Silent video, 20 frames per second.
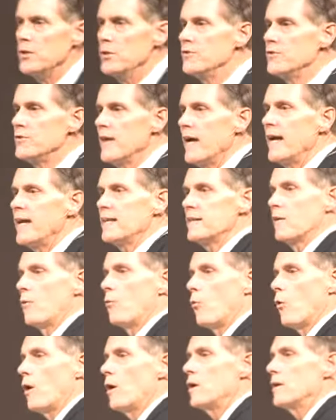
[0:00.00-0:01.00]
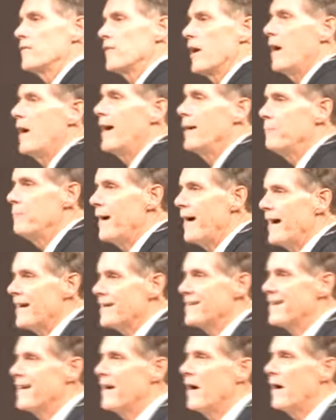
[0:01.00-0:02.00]
You take the Word of God
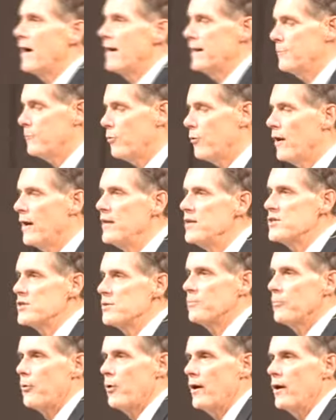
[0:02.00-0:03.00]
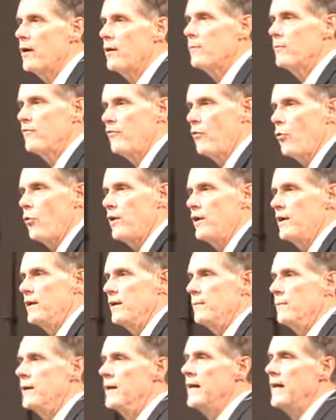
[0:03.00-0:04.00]
back to God in praise to prayer before
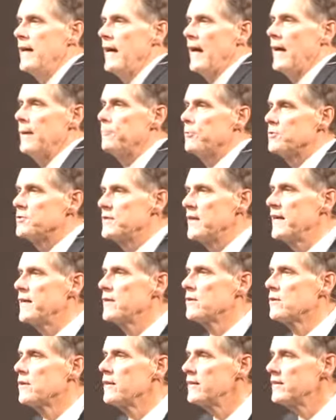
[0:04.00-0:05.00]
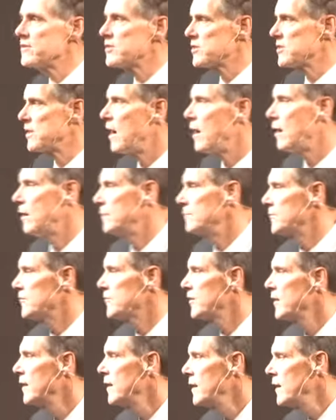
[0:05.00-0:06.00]
Him, and particularly the Psalms.